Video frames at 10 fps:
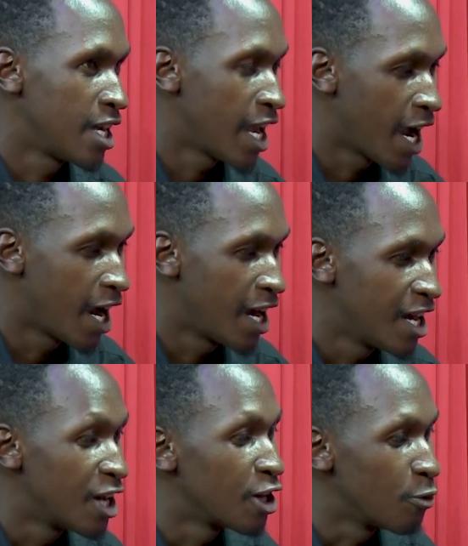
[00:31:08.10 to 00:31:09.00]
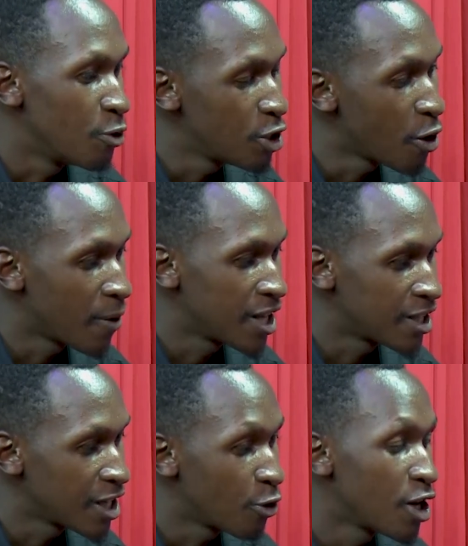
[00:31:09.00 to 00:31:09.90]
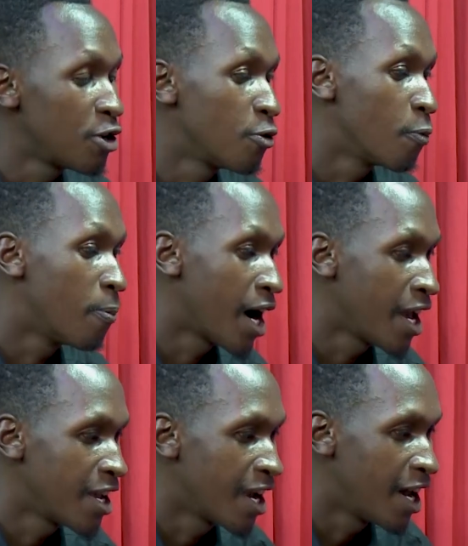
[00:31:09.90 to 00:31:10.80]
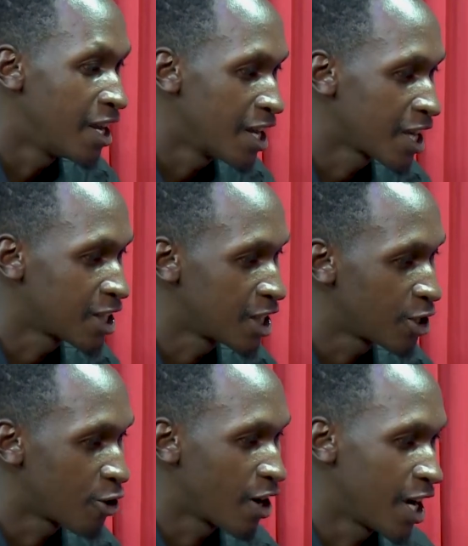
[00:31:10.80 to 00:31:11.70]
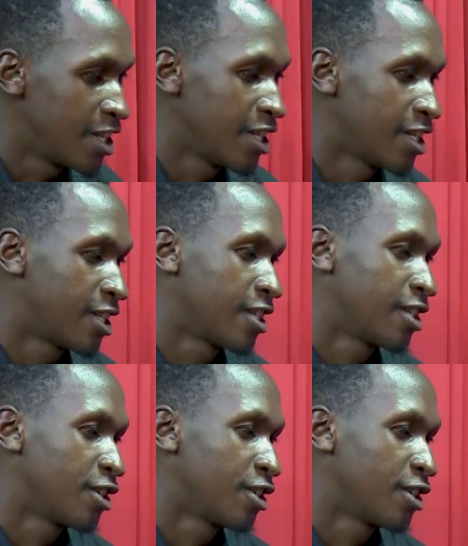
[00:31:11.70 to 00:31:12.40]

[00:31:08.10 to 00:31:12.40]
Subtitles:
Yeah, we normally say when you buy an electrical gadget,